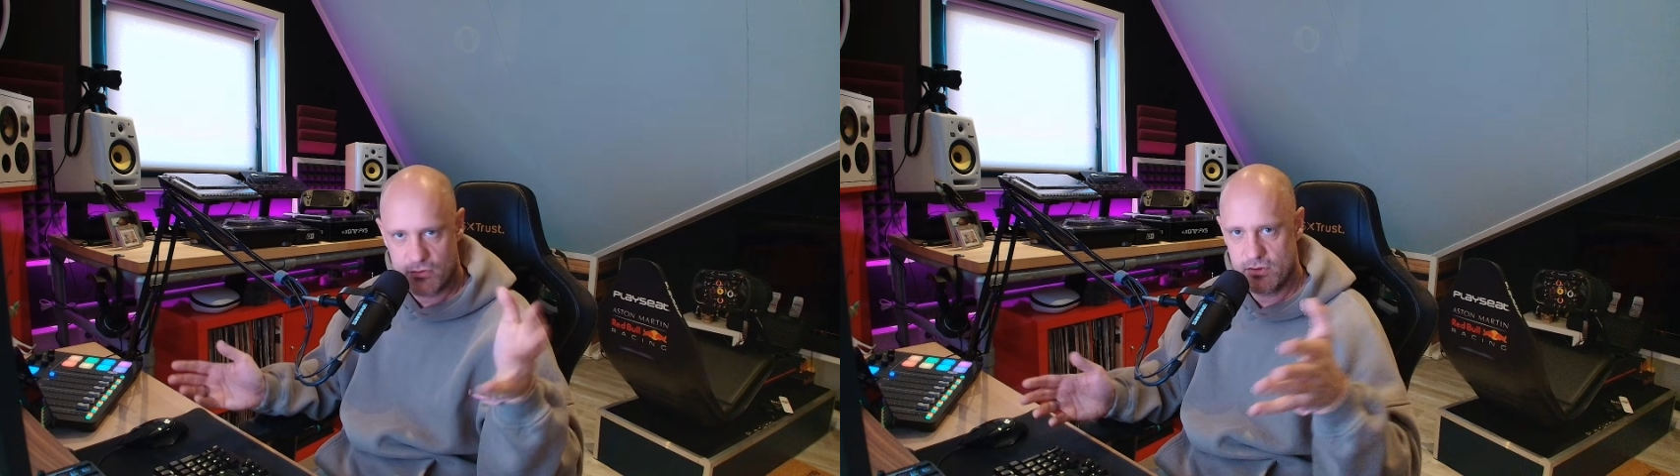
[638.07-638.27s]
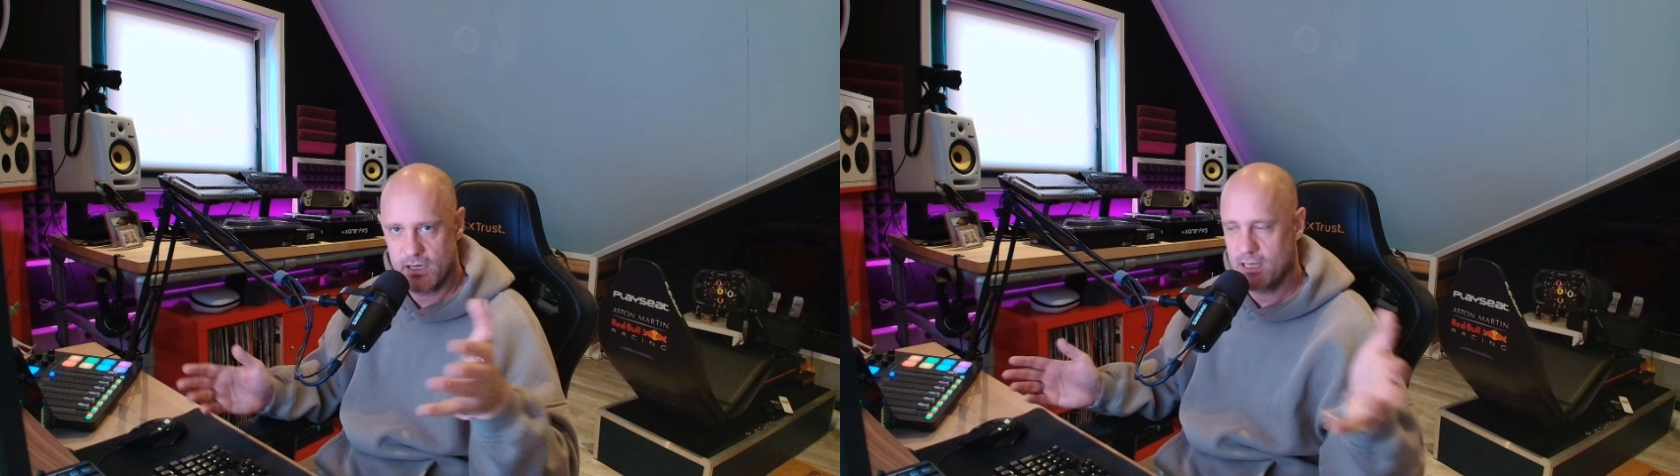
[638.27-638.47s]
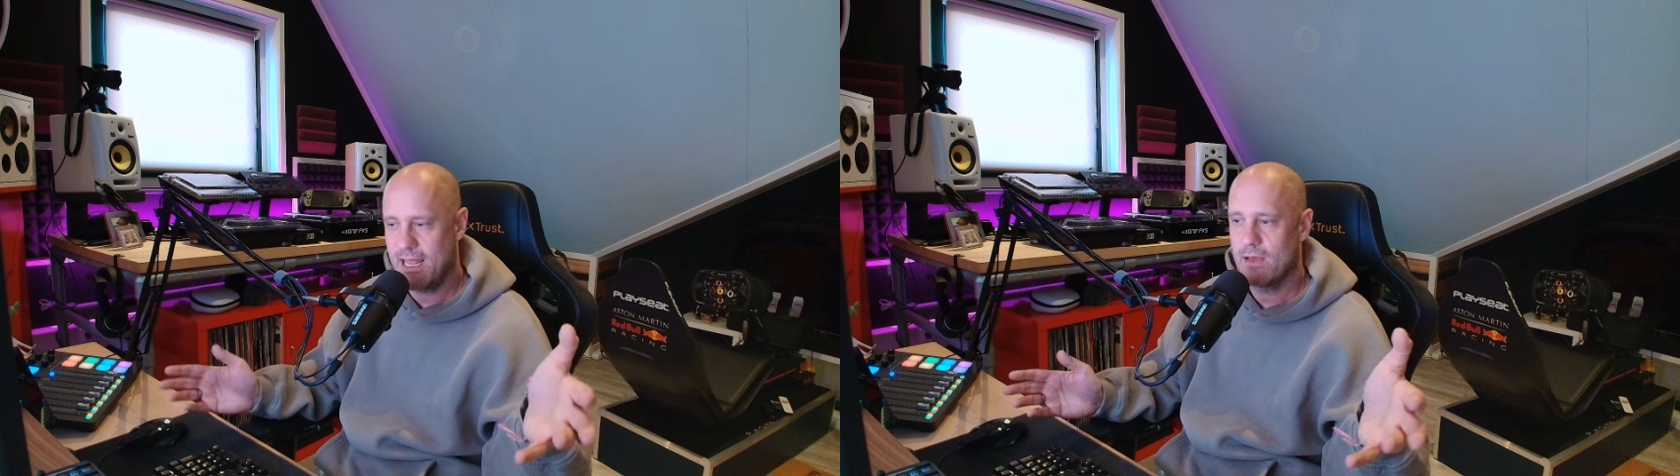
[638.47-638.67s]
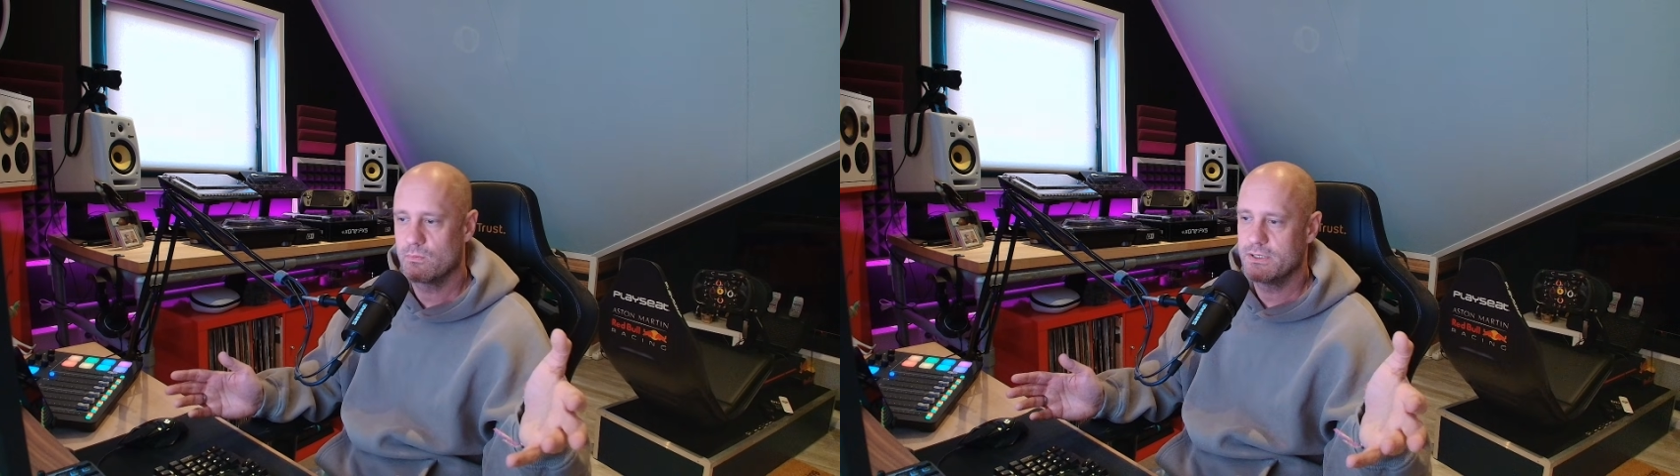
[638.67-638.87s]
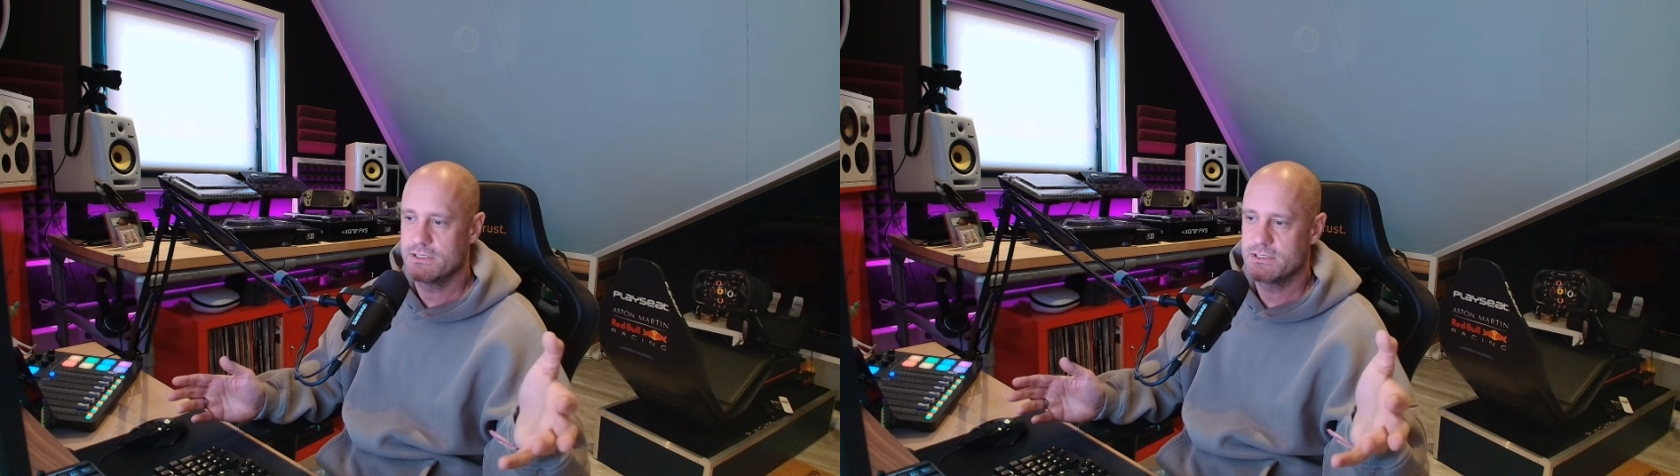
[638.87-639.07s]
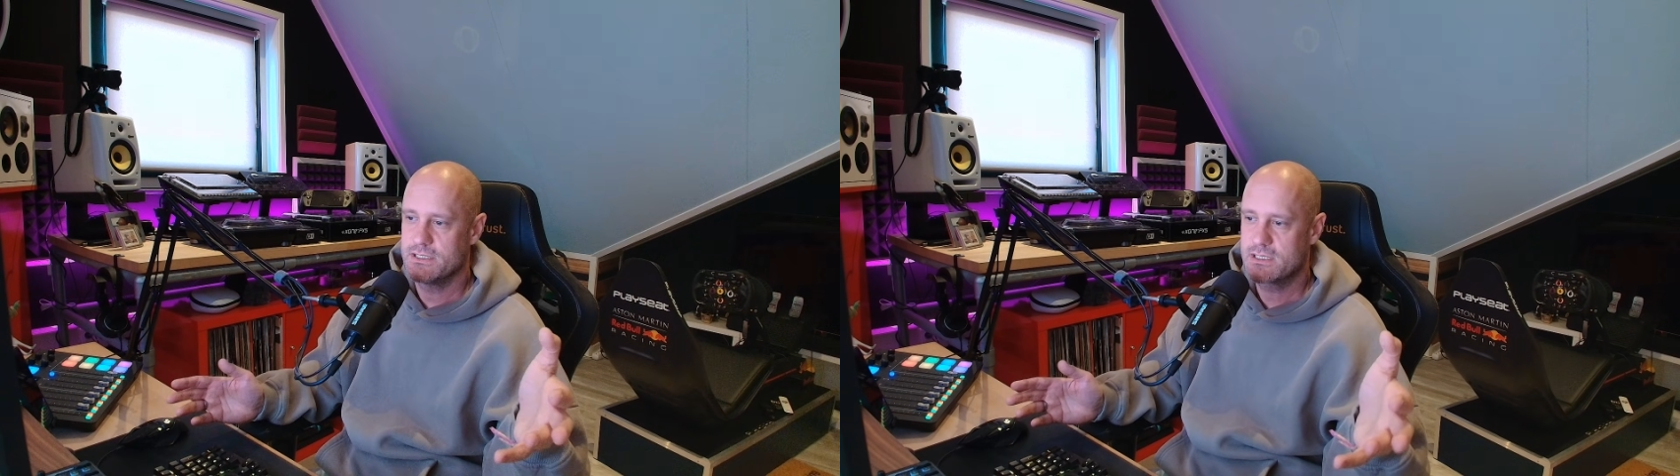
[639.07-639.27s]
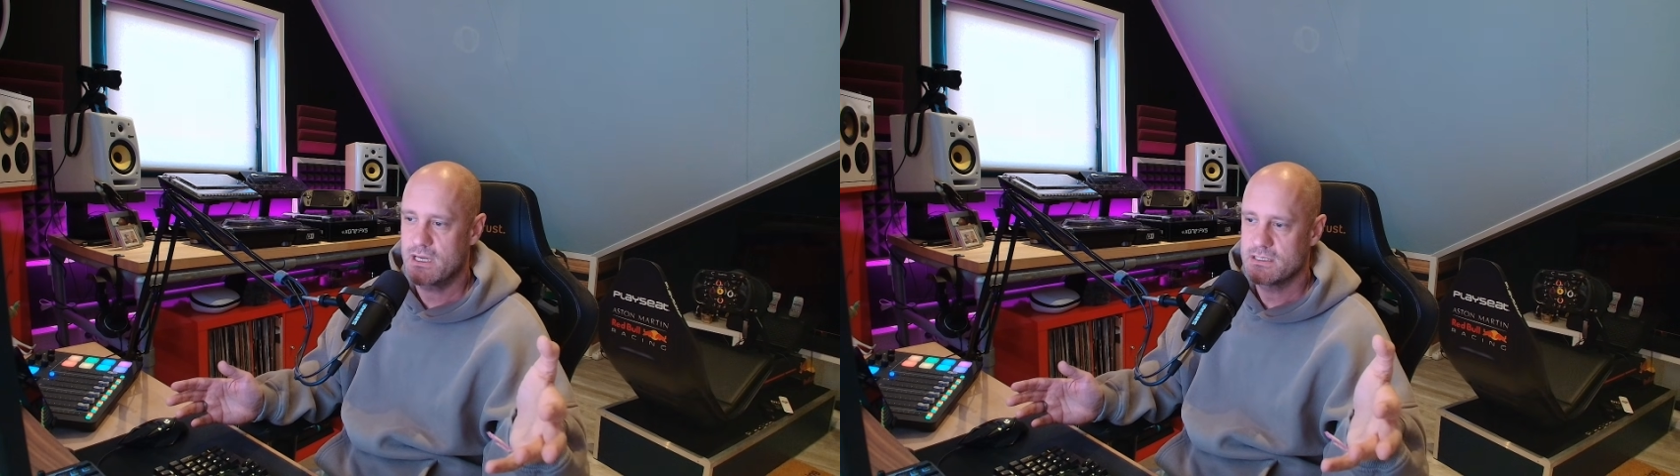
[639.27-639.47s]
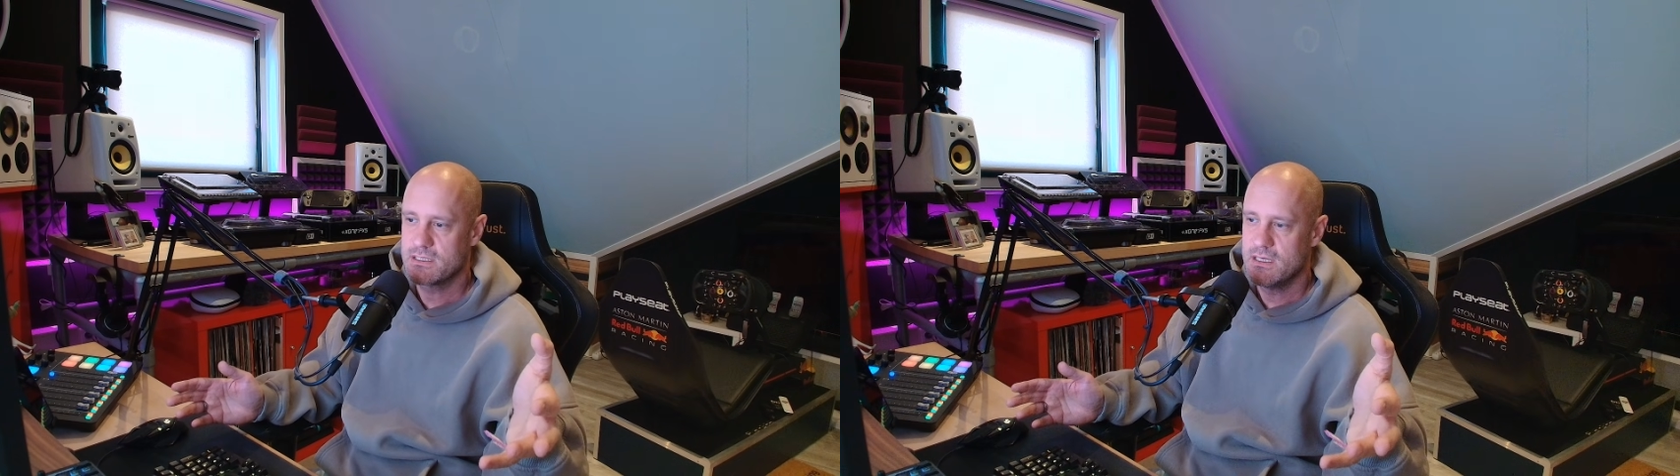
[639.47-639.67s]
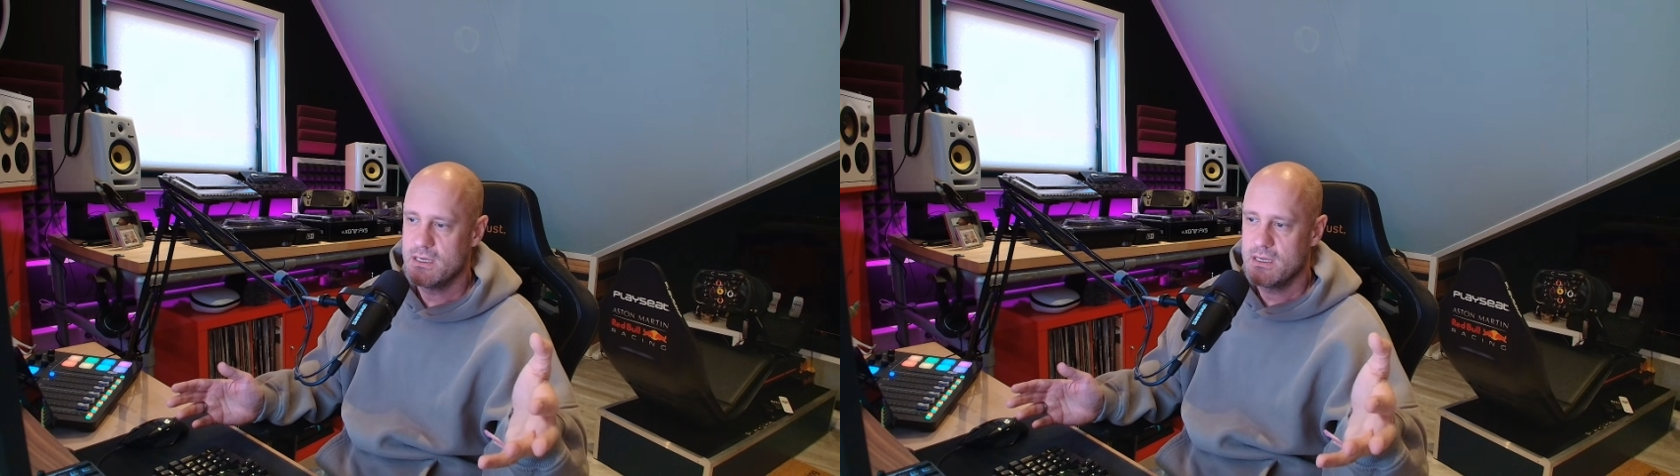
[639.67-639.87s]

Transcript: or the cloud we just discussed.